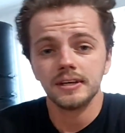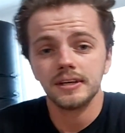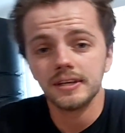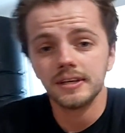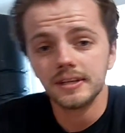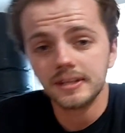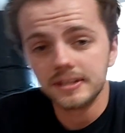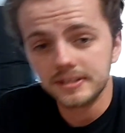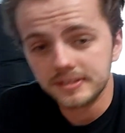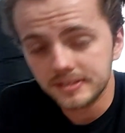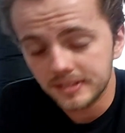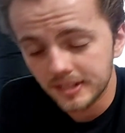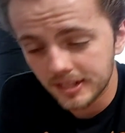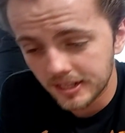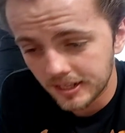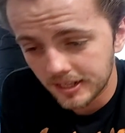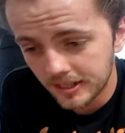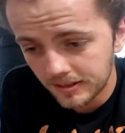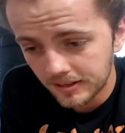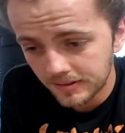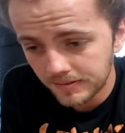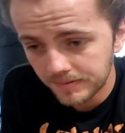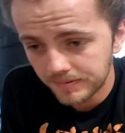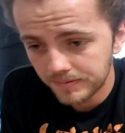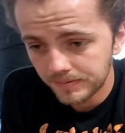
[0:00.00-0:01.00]
is that
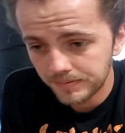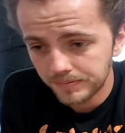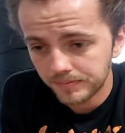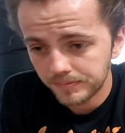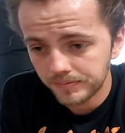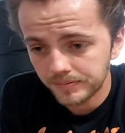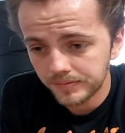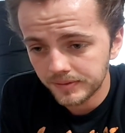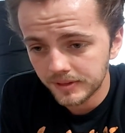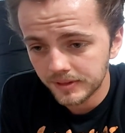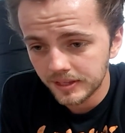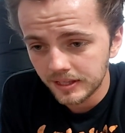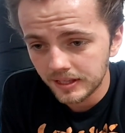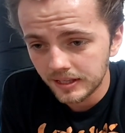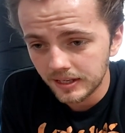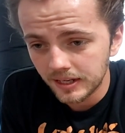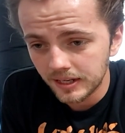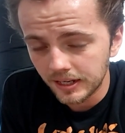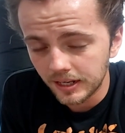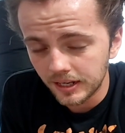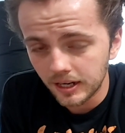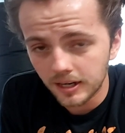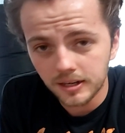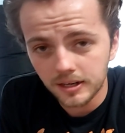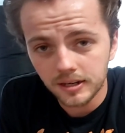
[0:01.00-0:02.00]
I
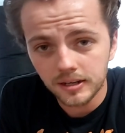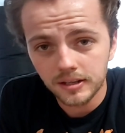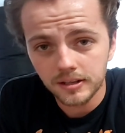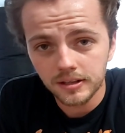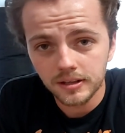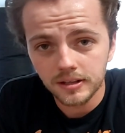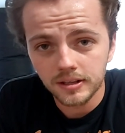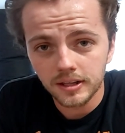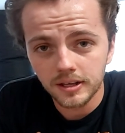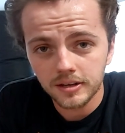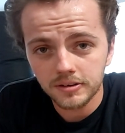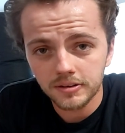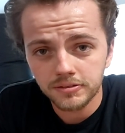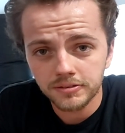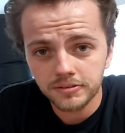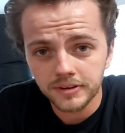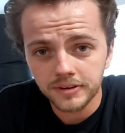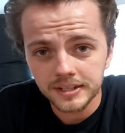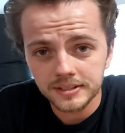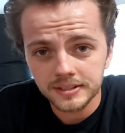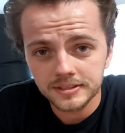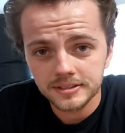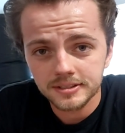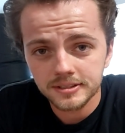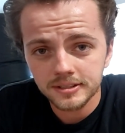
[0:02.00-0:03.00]
got into a lot of
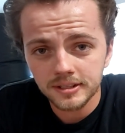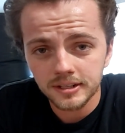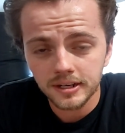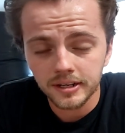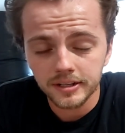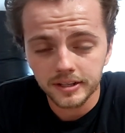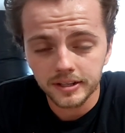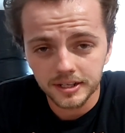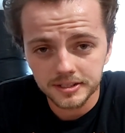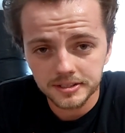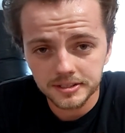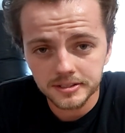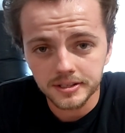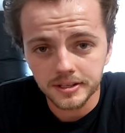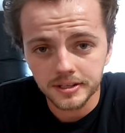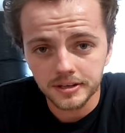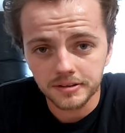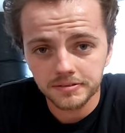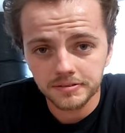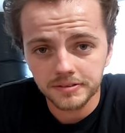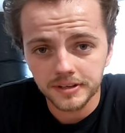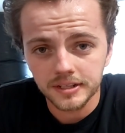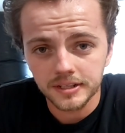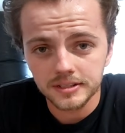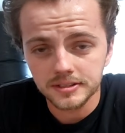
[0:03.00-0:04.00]
fights. I lost a lot of
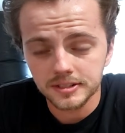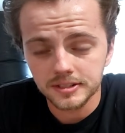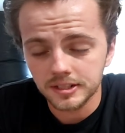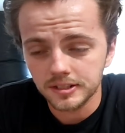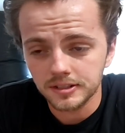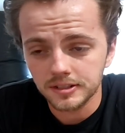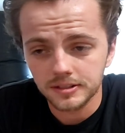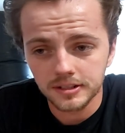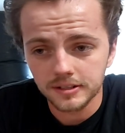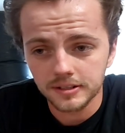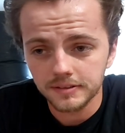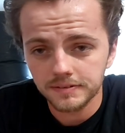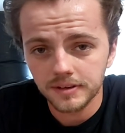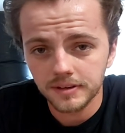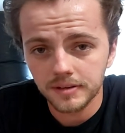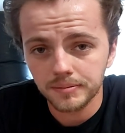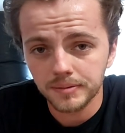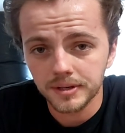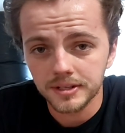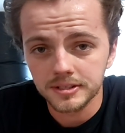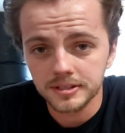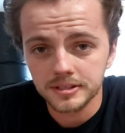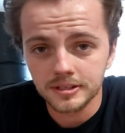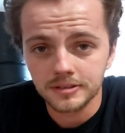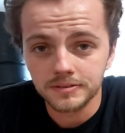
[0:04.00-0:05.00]
fights and I couldn't defend
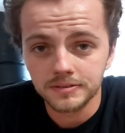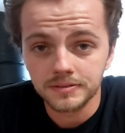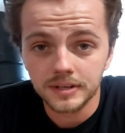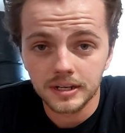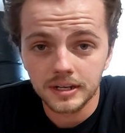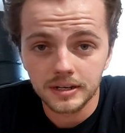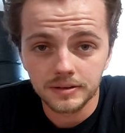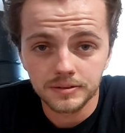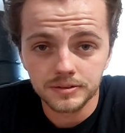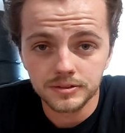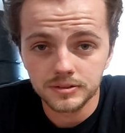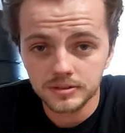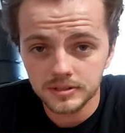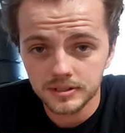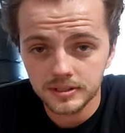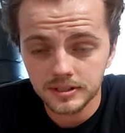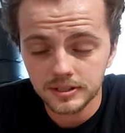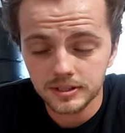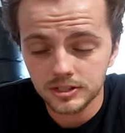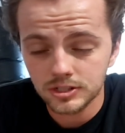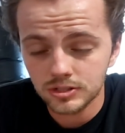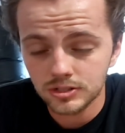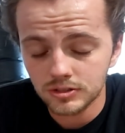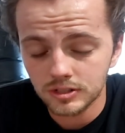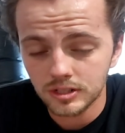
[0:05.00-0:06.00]
myself, and I was
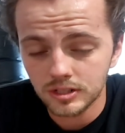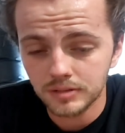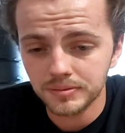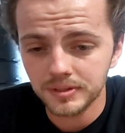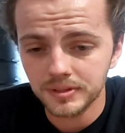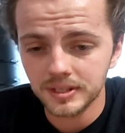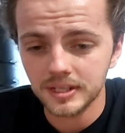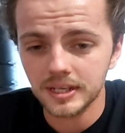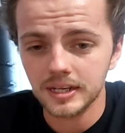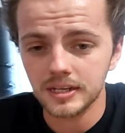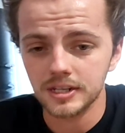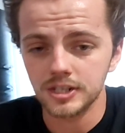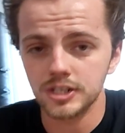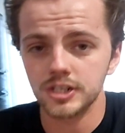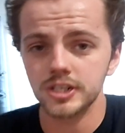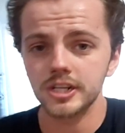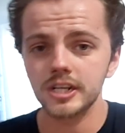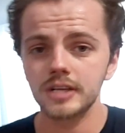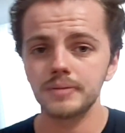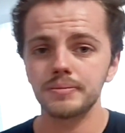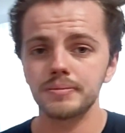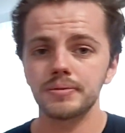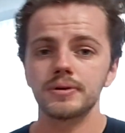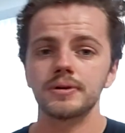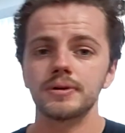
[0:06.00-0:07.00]
extremely out of shape.
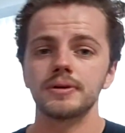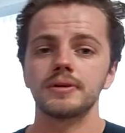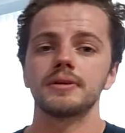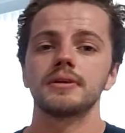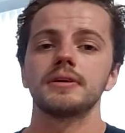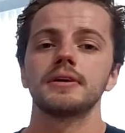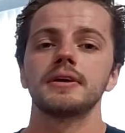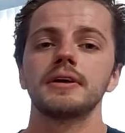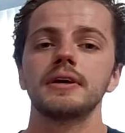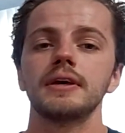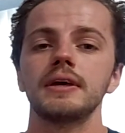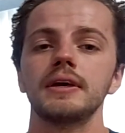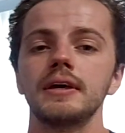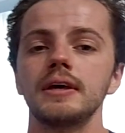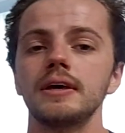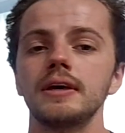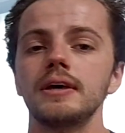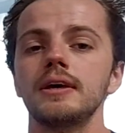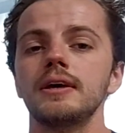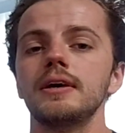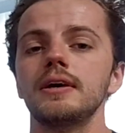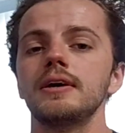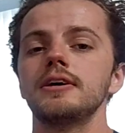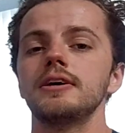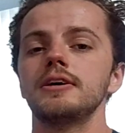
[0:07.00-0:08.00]

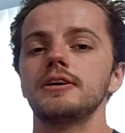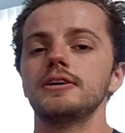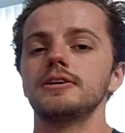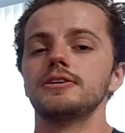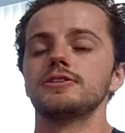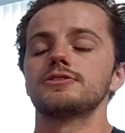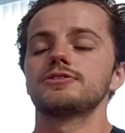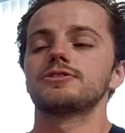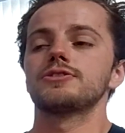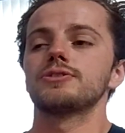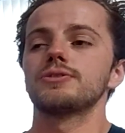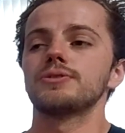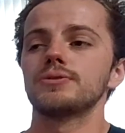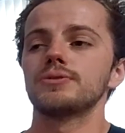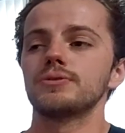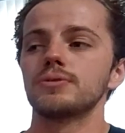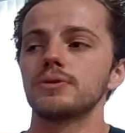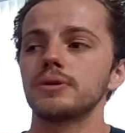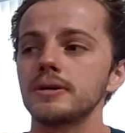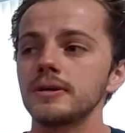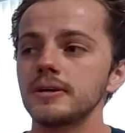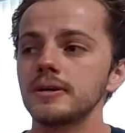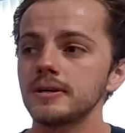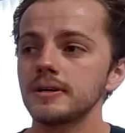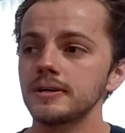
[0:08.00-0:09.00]
So
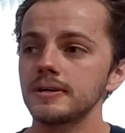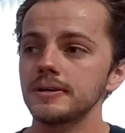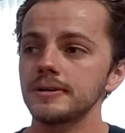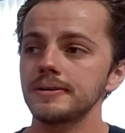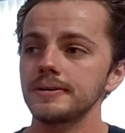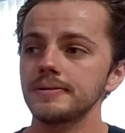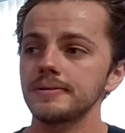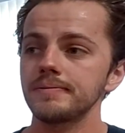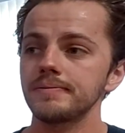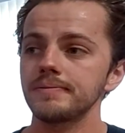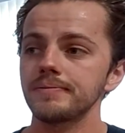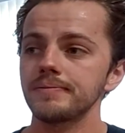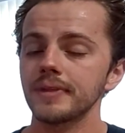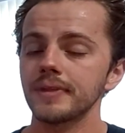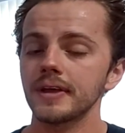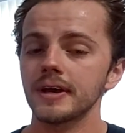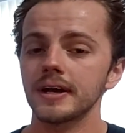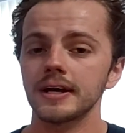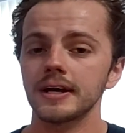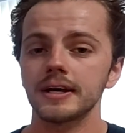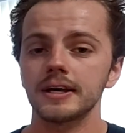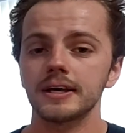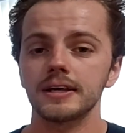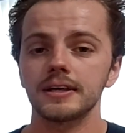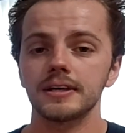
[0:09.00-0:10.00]

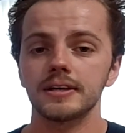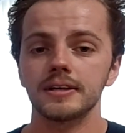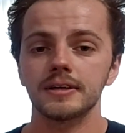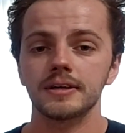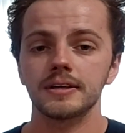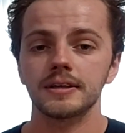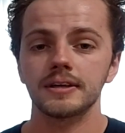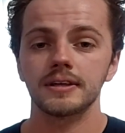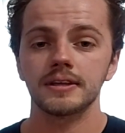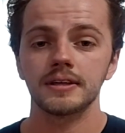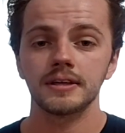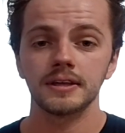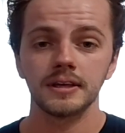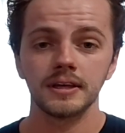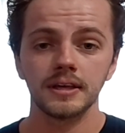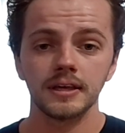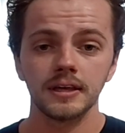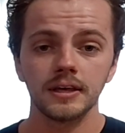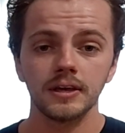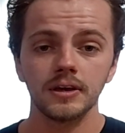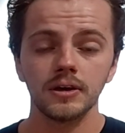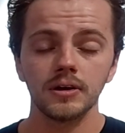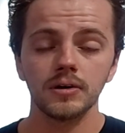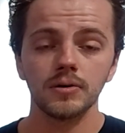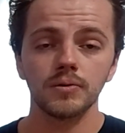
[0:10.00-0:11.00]
I
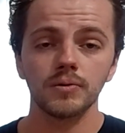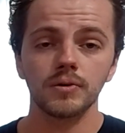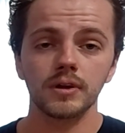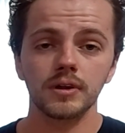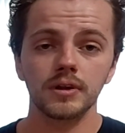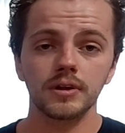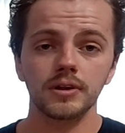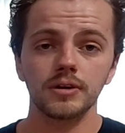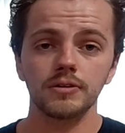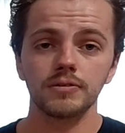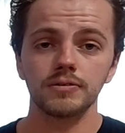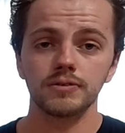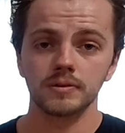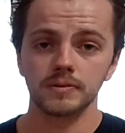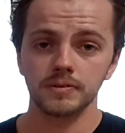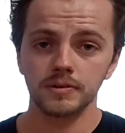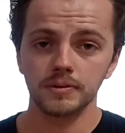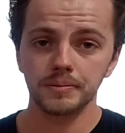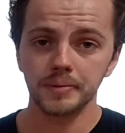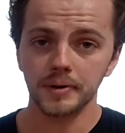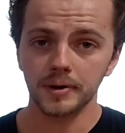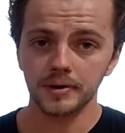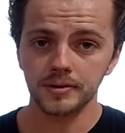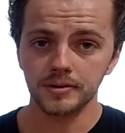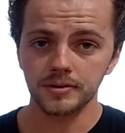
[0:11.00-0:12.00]
wanted to go for
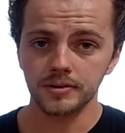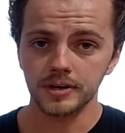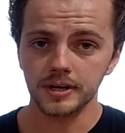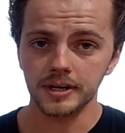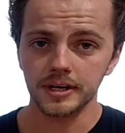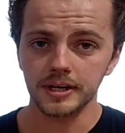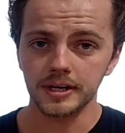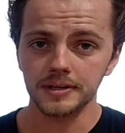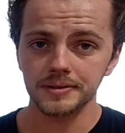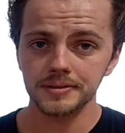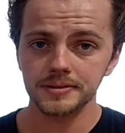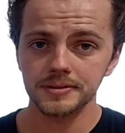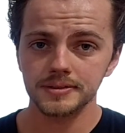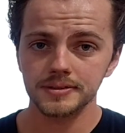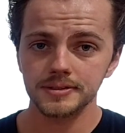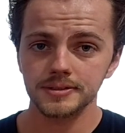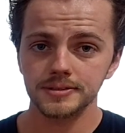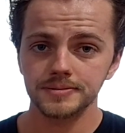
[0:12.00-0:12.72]
football tryouts.